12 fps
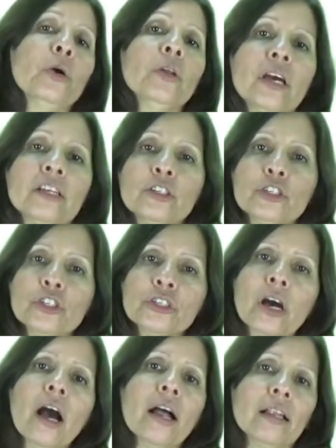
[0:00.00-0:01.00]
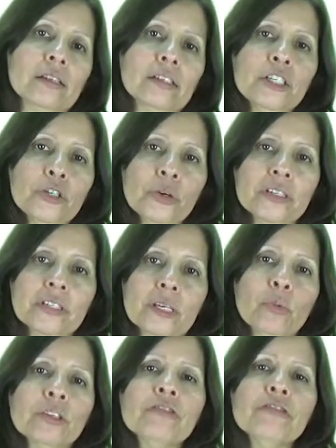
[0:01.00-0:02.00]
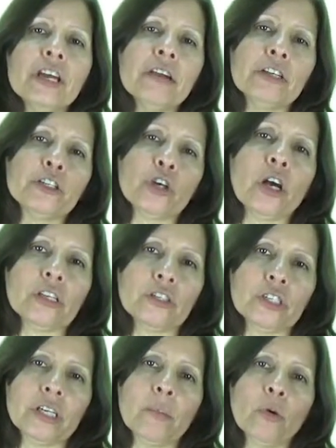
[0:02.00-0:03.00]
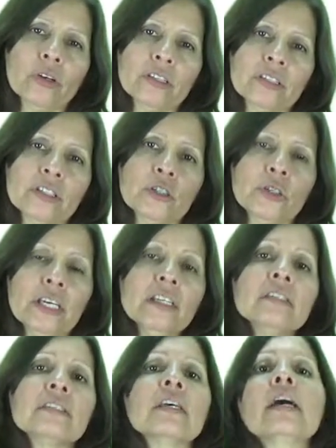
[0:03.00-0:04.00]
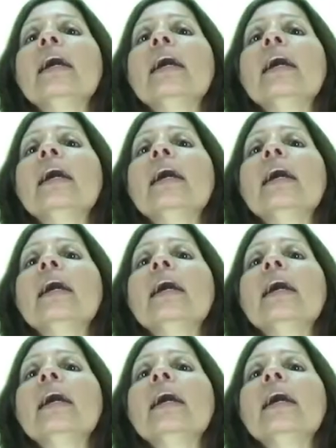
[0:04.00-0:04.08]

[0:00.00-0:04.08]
online digital literacy was very challenging among students.